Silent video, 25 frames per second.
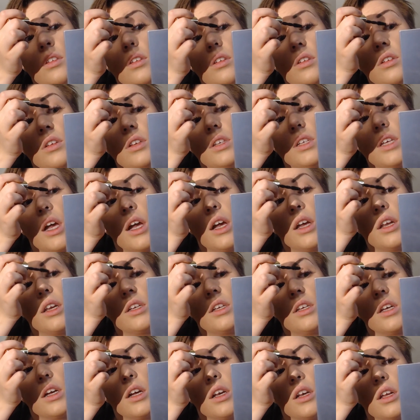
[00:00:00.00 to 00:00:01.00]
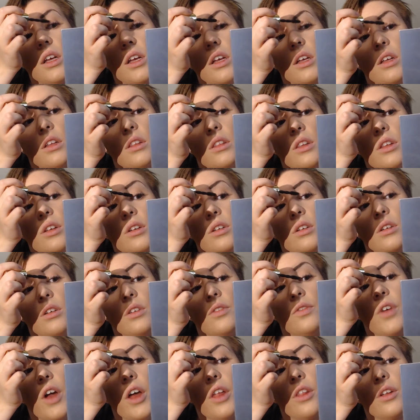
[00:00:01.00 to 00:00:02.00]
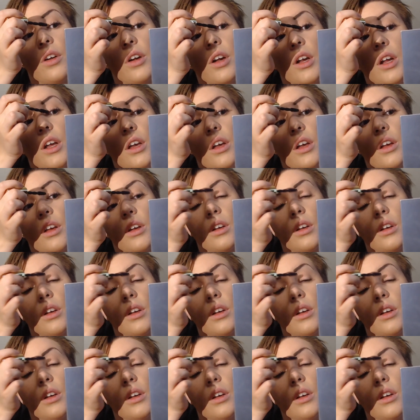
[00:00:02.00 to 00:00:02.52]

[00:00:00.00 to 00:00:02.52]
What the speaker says: tiny, tiny, little feathery,